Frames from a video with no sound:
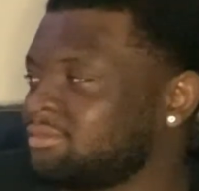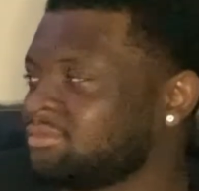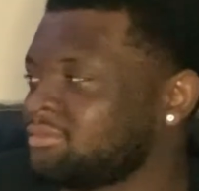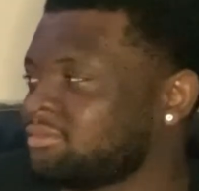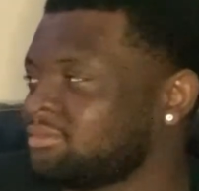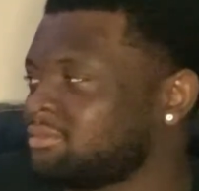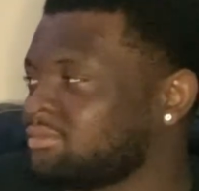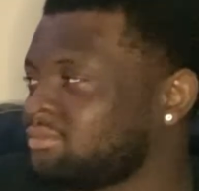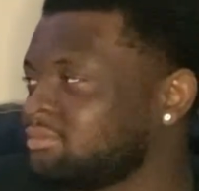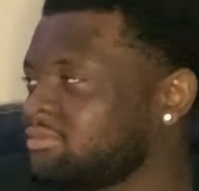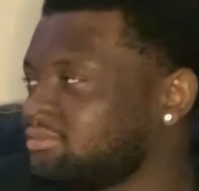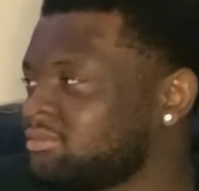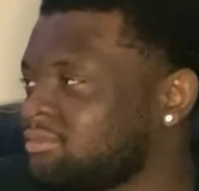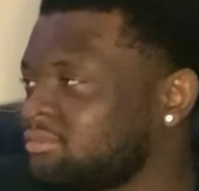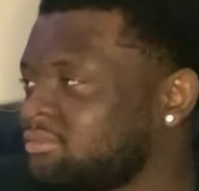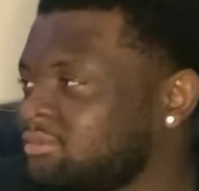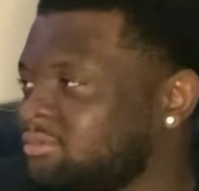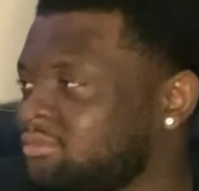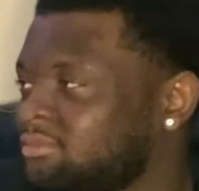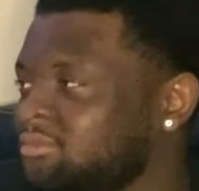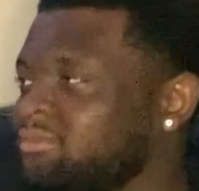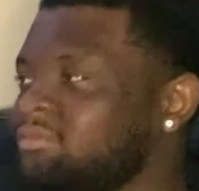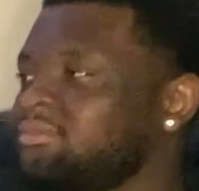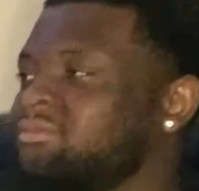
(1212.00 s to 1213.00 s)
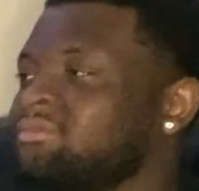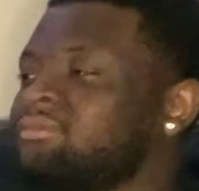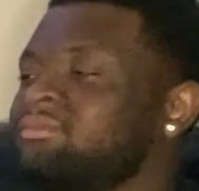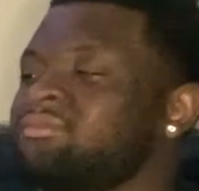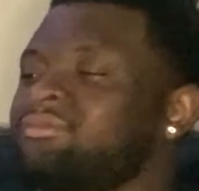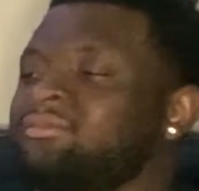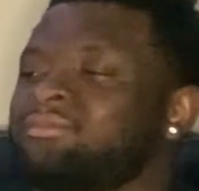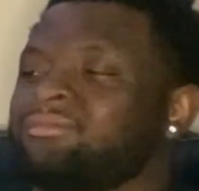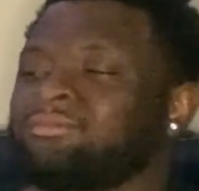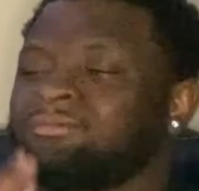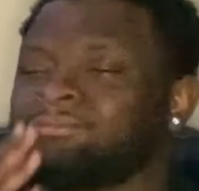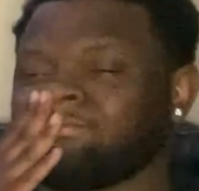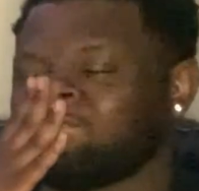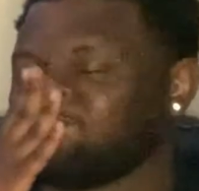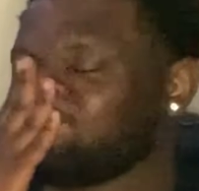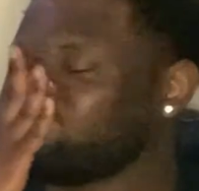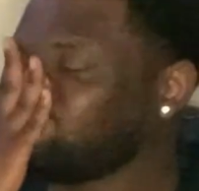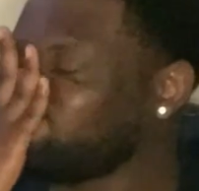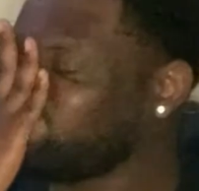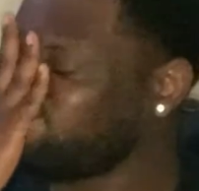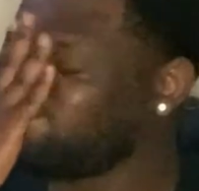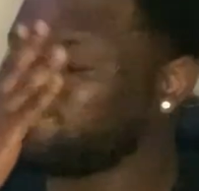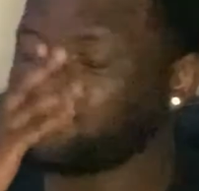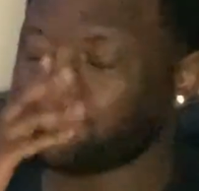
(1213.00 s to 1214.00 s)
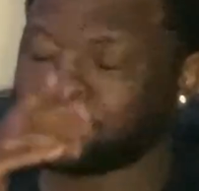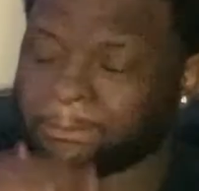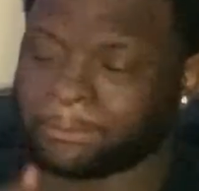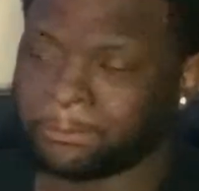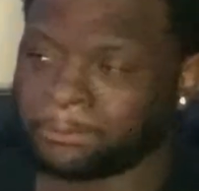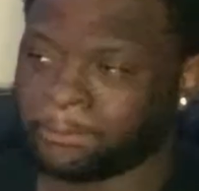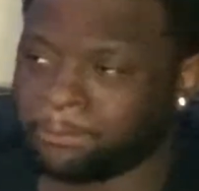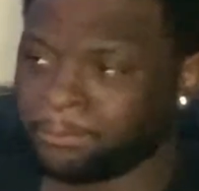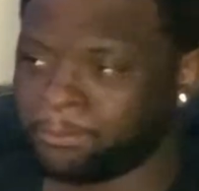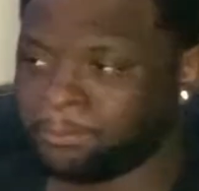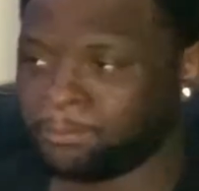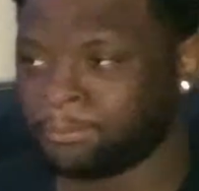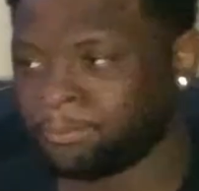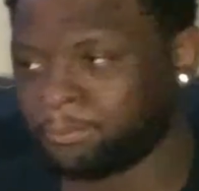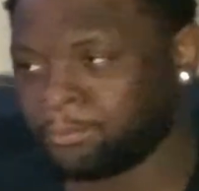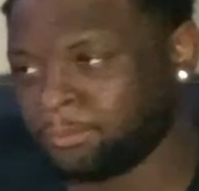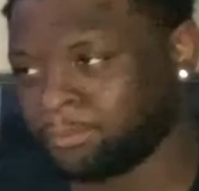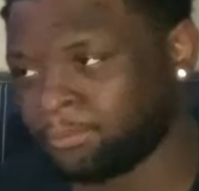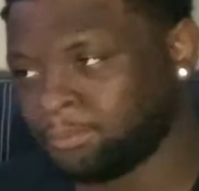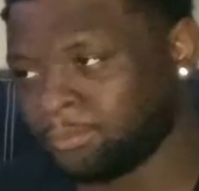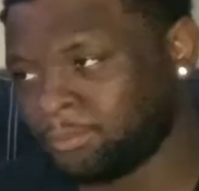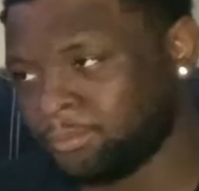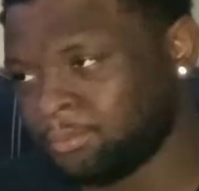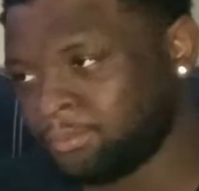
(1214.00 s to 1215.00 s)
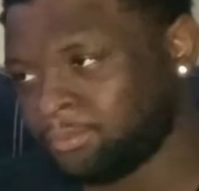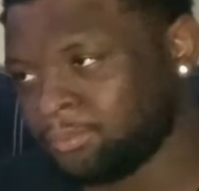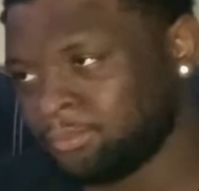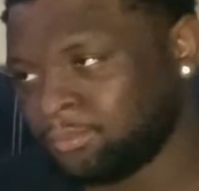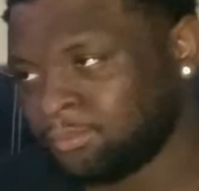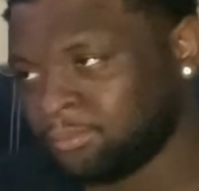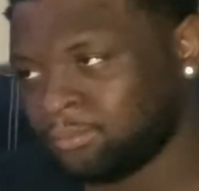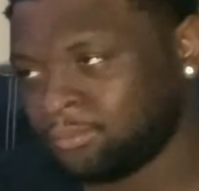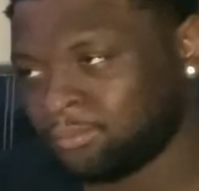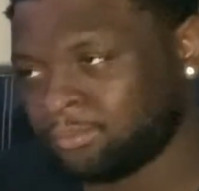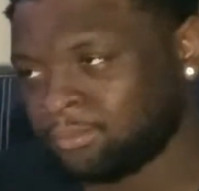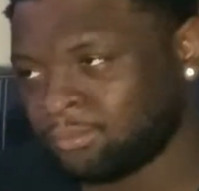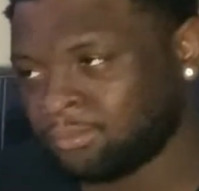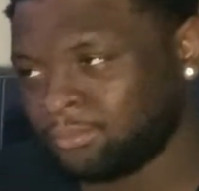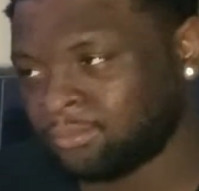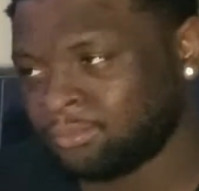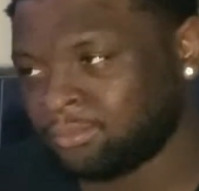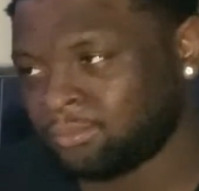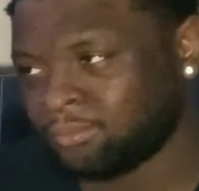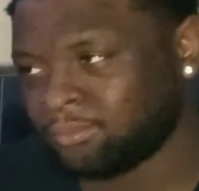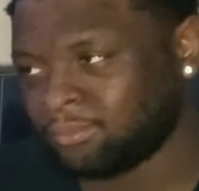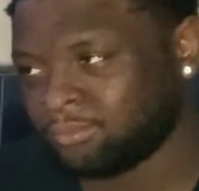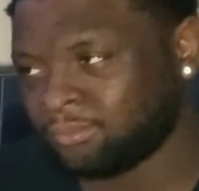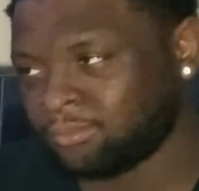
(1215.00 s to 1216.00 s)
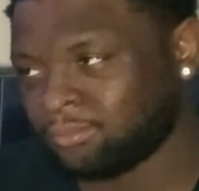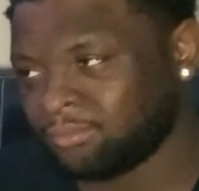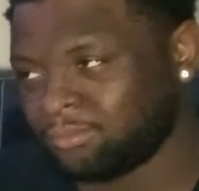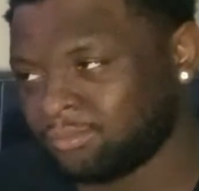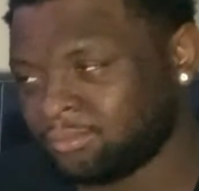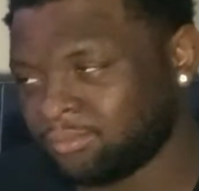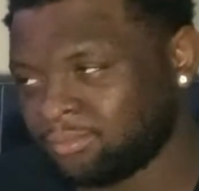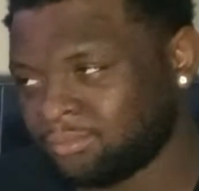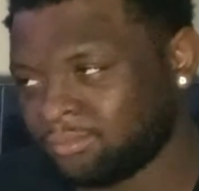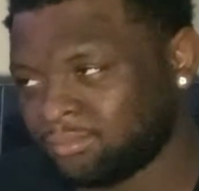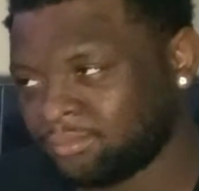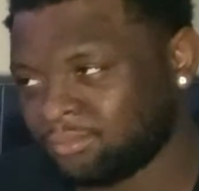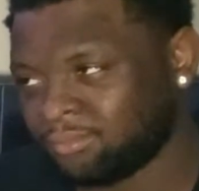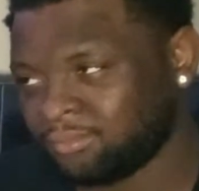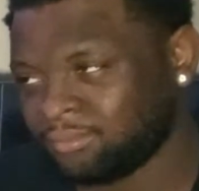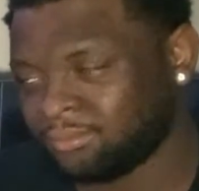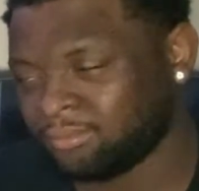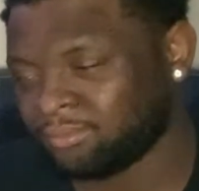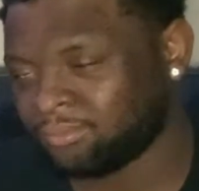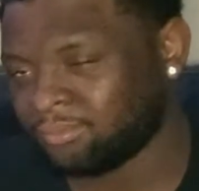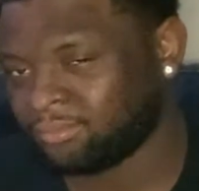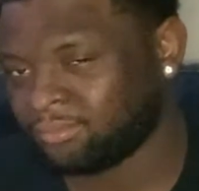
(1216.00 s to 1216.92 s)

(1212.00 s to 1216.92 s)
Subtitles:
(silent)